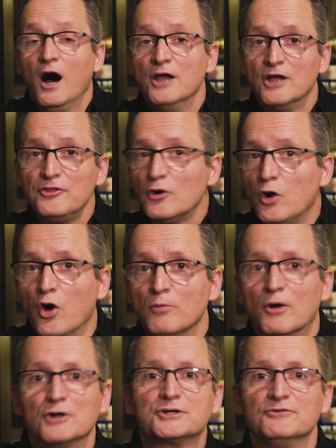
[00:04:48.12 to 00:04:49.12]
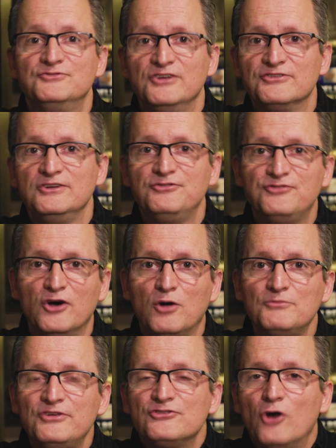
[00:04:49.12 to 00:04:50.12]
Another hallmark of Disney
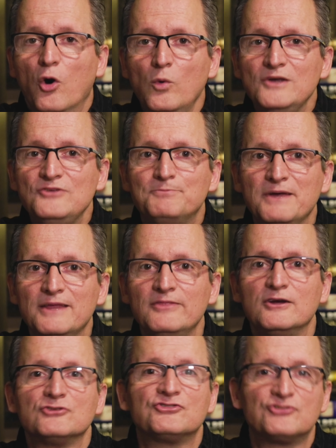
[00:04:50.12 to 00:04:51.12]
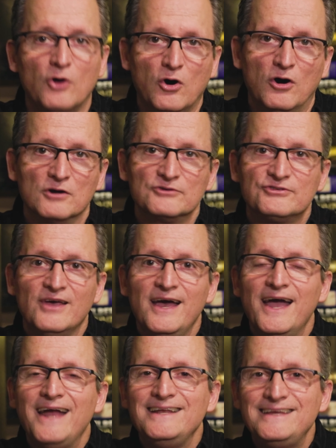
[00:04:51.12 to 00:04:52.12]
films has always been their songs,
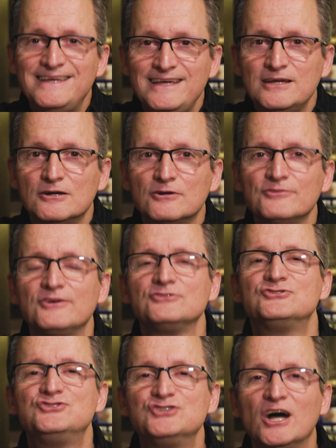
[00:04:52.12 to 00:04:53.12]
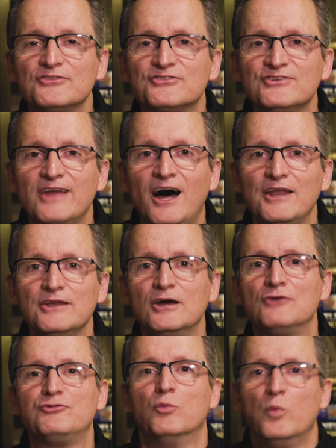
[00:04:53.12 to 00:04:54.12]
and here there's just not
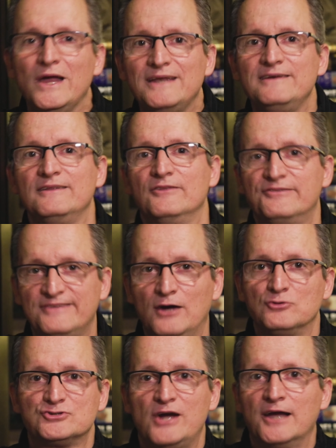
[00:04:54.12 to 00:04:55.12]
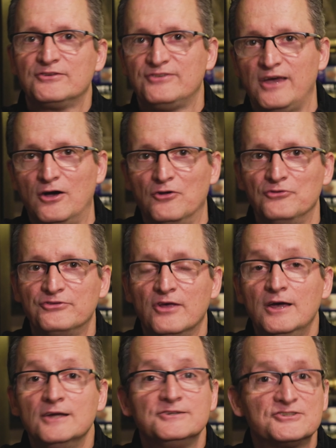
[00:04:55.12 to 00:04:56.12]
enough wind in the soundtrack sails,
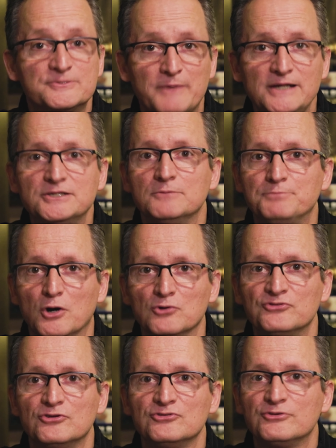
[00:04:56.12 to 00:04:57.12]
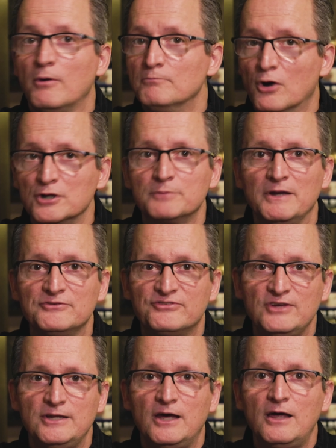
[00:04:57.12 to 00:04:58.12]
despite composers Mark
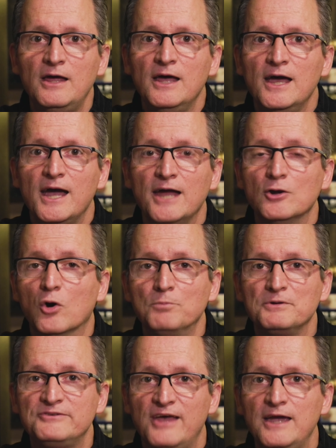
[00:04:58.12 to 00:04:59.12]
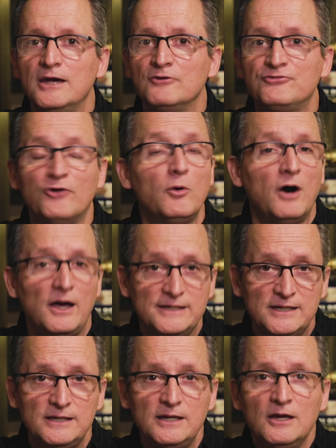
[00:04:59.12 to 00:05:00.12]
Mancina and Opatea
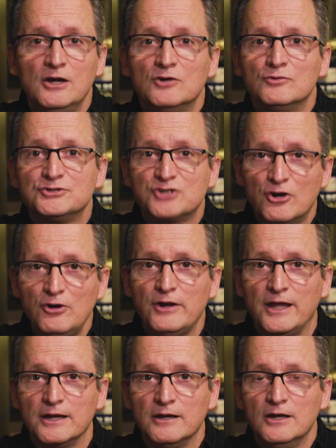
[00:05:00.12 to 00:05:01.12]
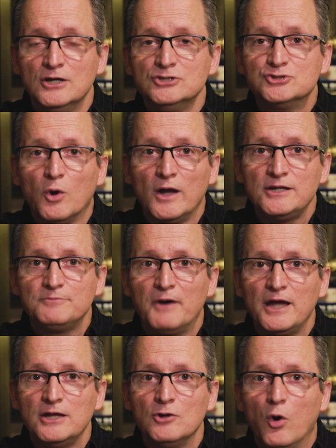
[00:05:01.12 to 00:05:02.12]
Foa'i returning, joined
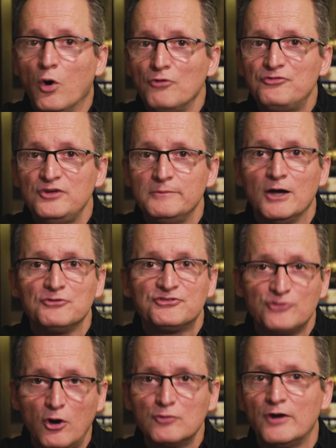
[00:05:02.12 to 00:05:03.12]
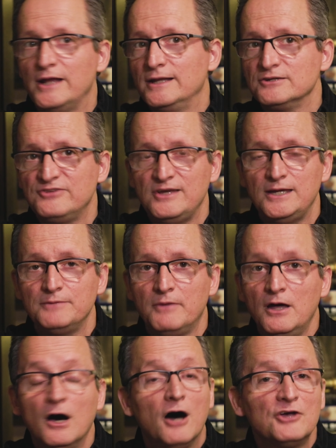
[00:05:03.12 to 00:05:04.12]
by an all-female songwriting team,
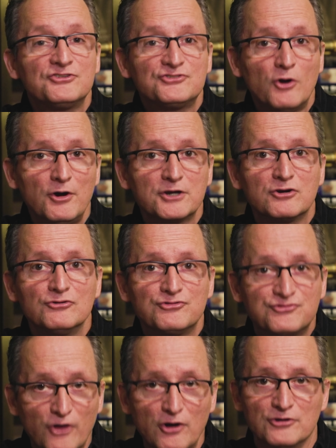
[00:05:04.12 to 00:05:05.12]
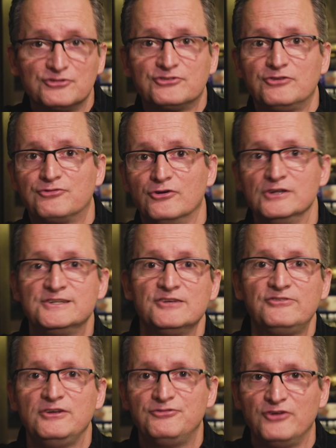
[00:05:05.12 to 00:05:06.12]
a historic first for a Disney